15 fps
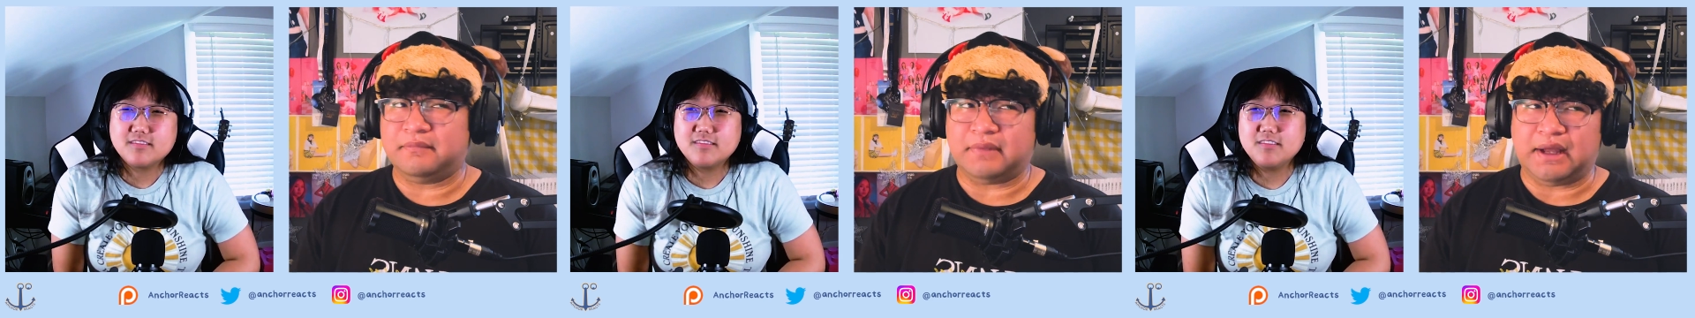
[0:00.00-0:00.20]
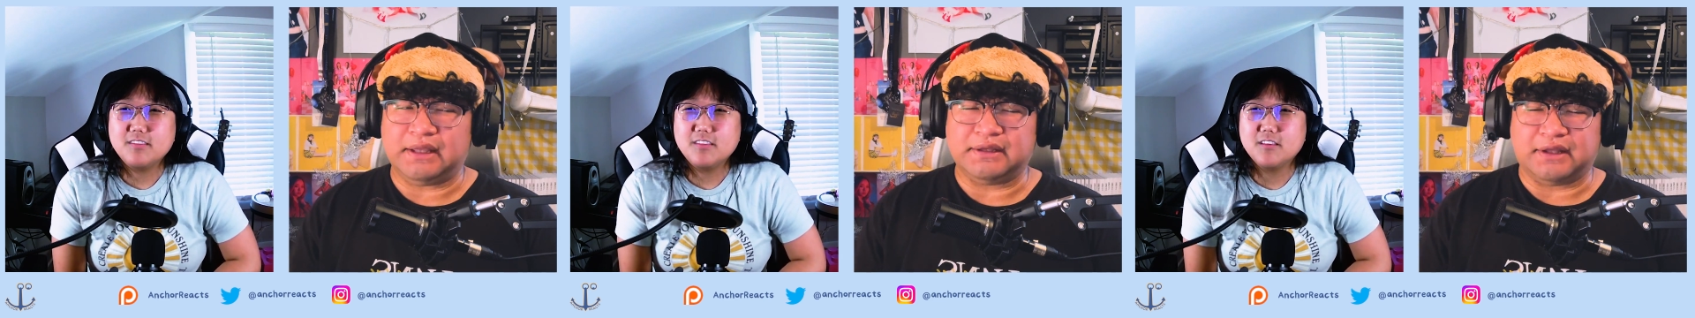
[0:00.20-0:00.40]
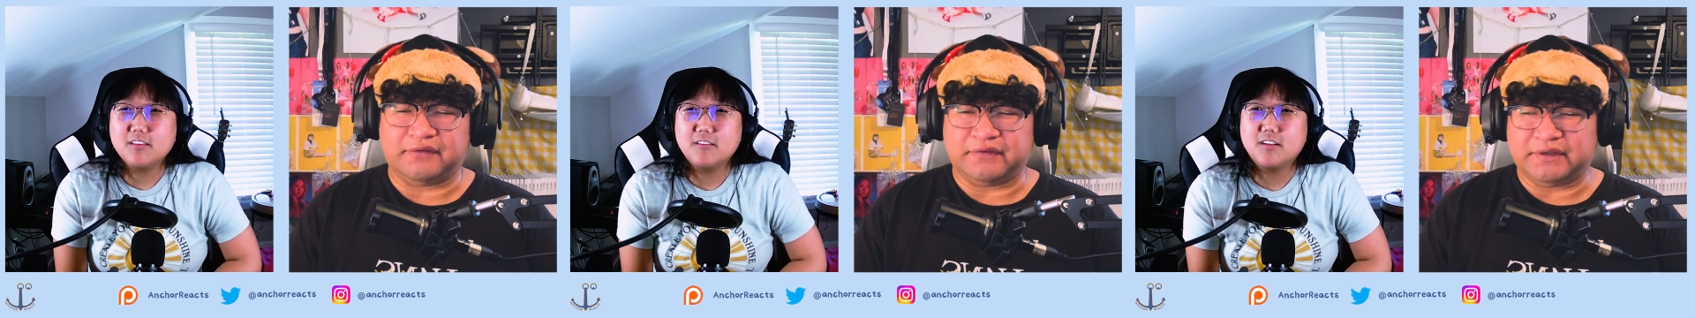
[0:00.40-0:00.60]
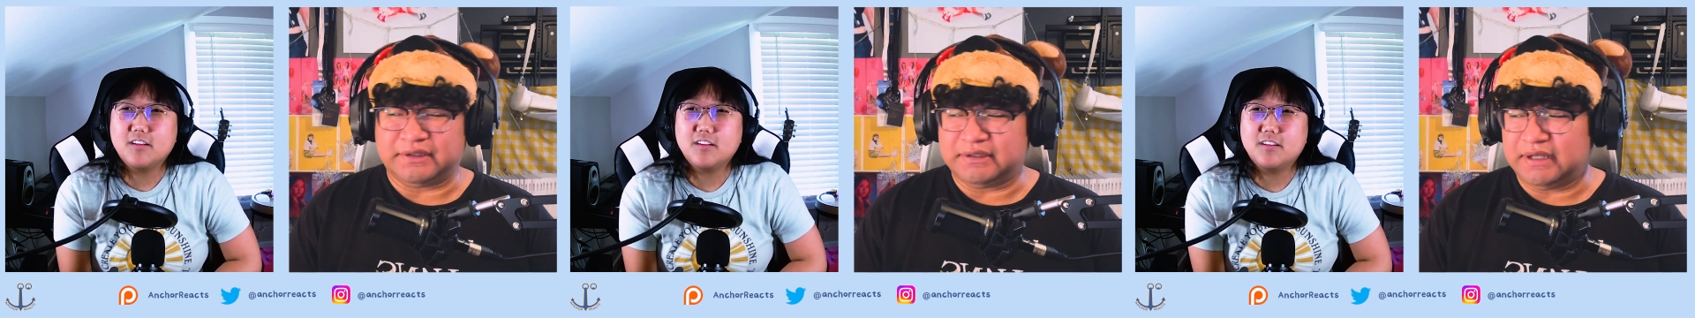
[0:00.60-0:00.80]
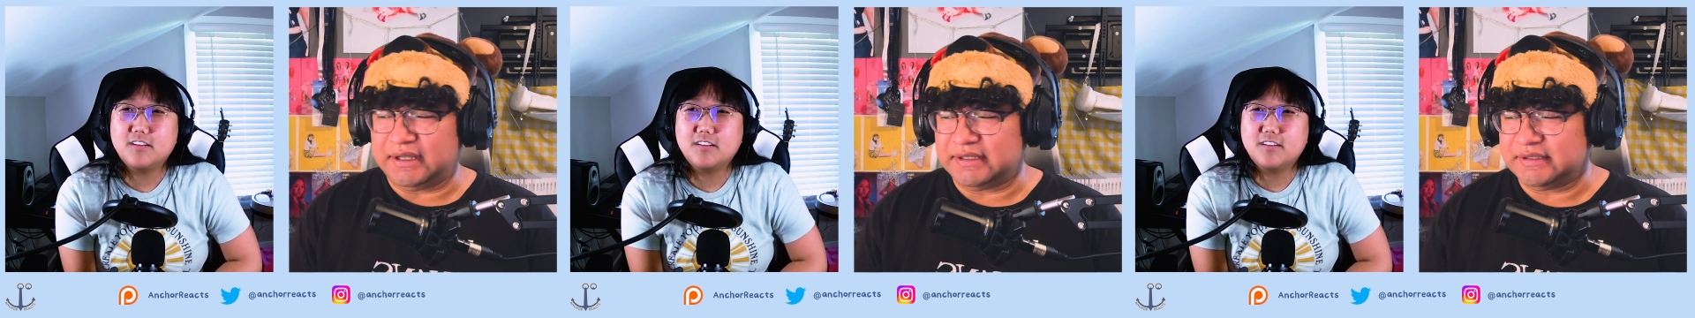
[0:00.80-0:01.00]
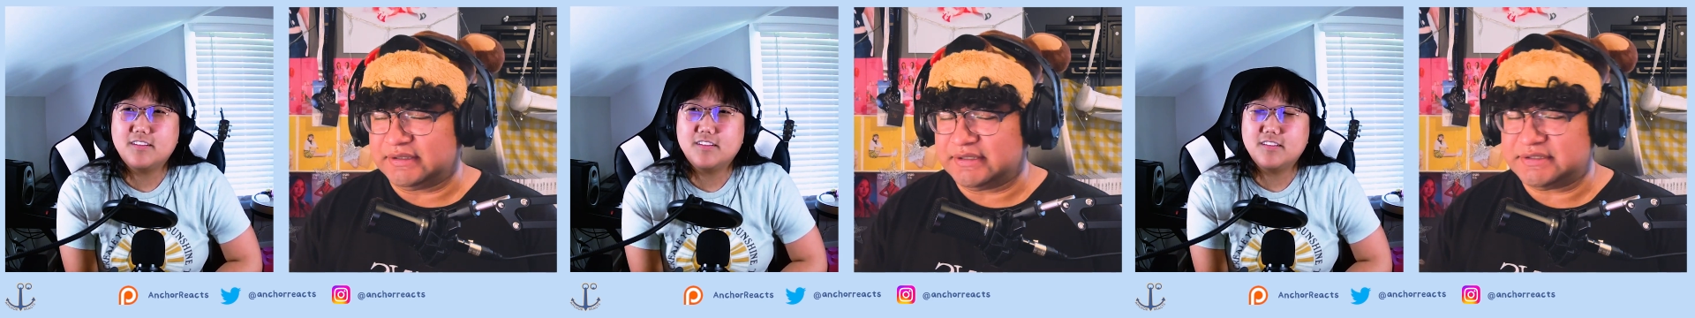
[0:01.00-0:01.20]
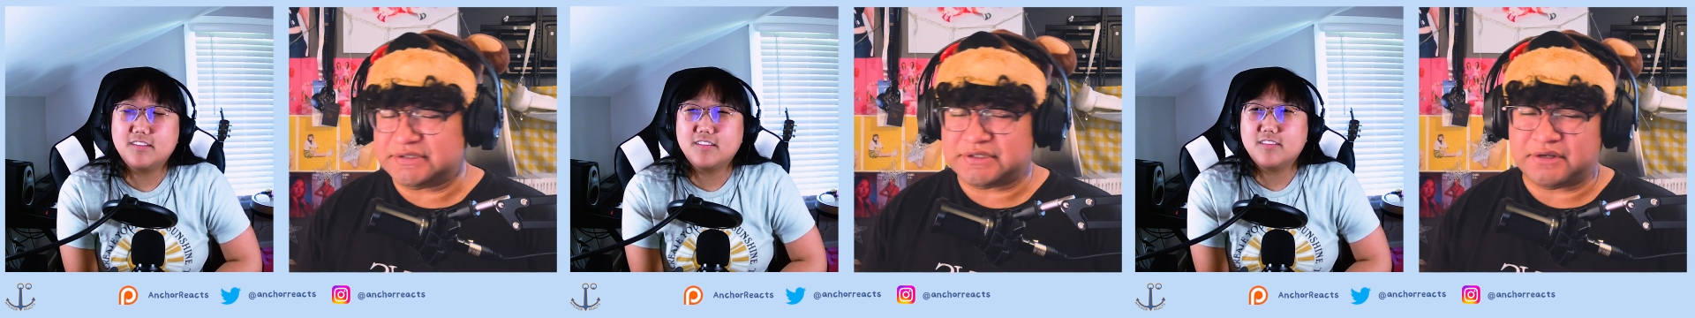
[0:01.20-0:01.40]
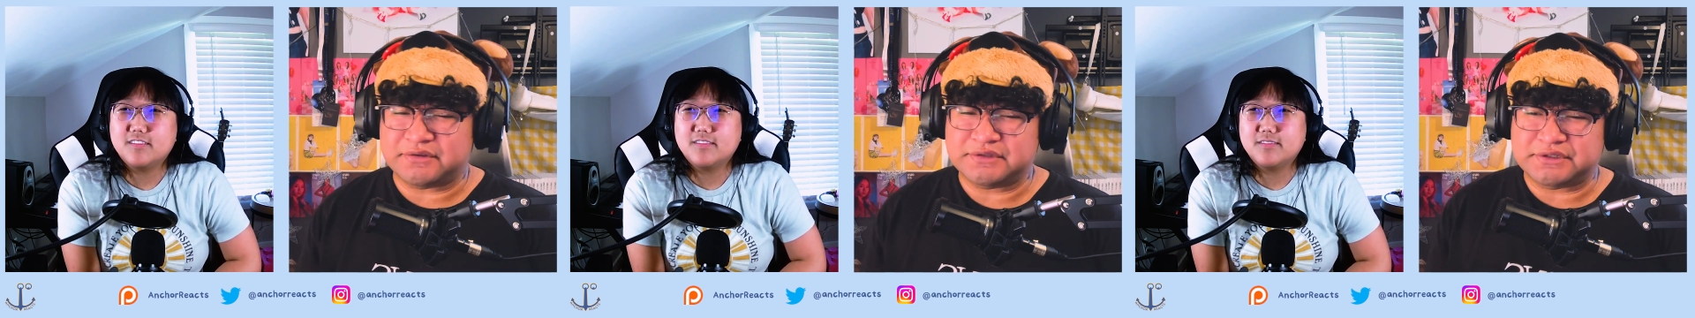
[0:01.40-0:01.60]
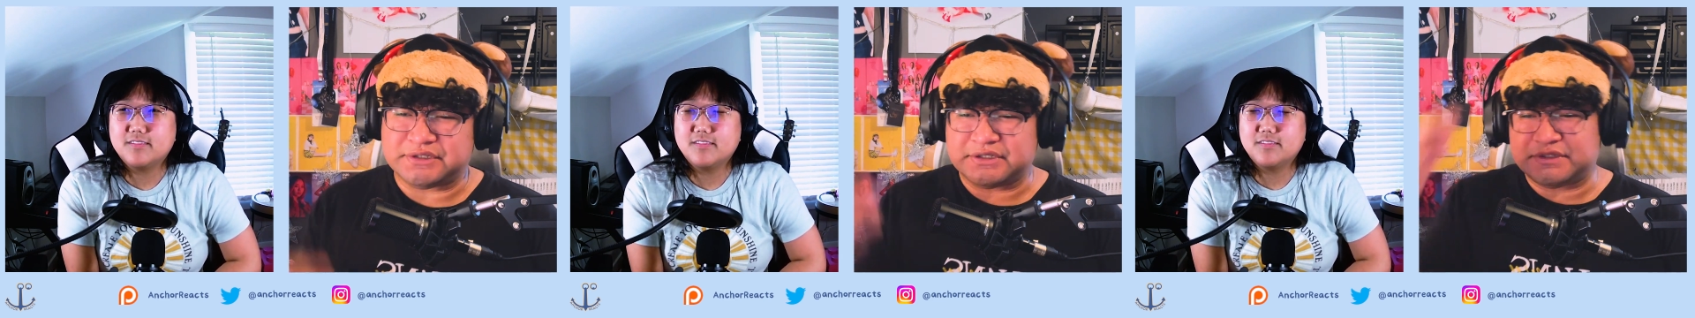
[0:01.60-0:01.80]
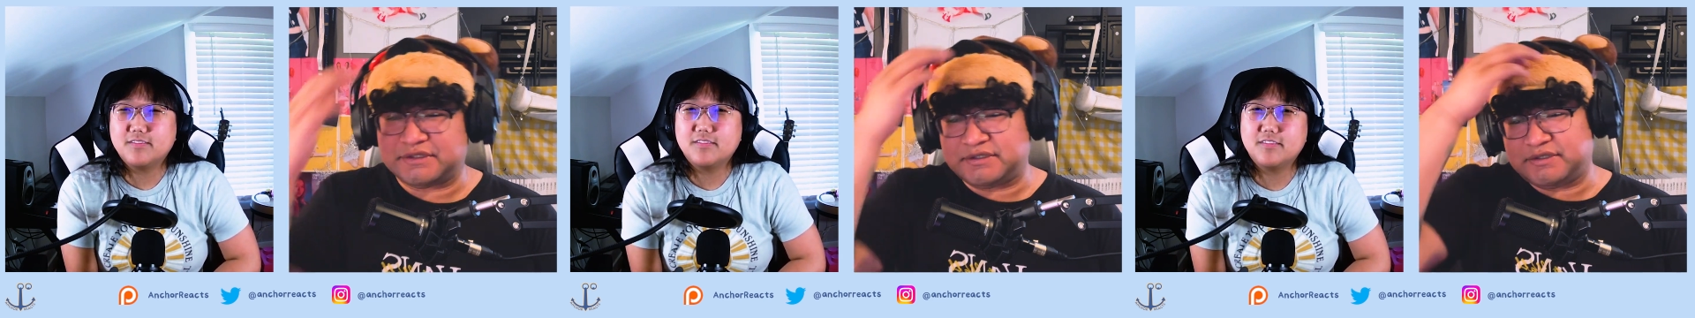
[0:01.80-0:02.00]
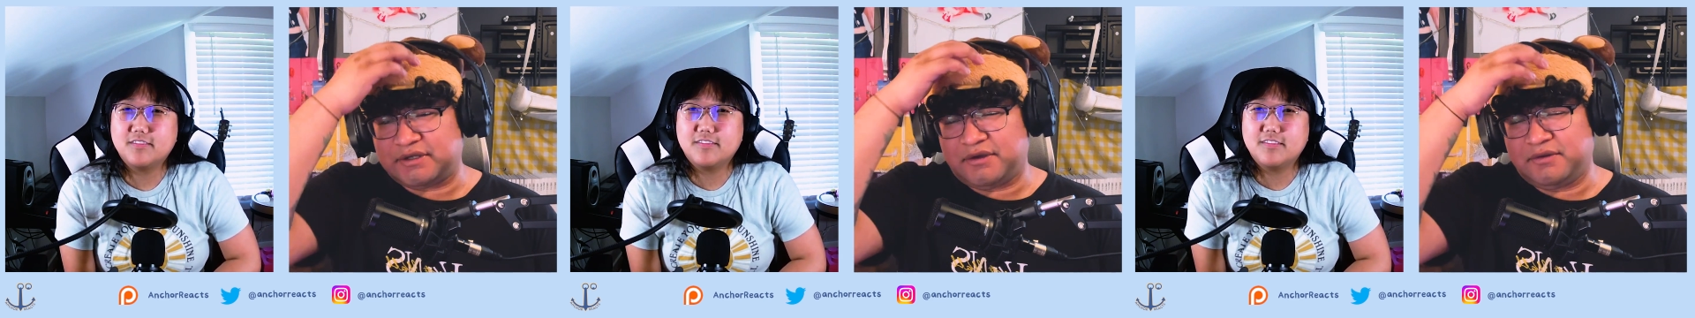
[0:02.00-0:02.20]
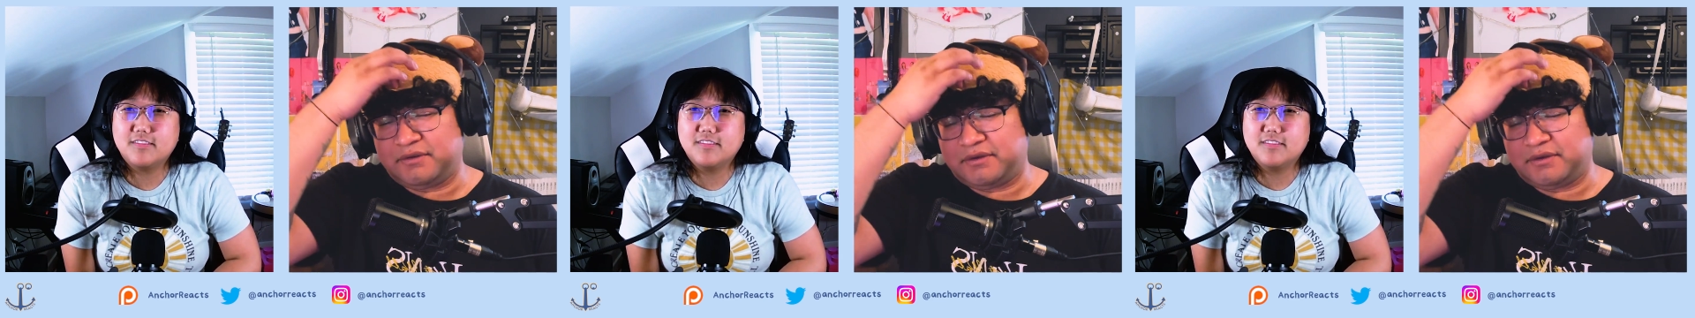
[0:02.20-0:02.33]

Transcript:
Speaker 1: I love it. I this show is just so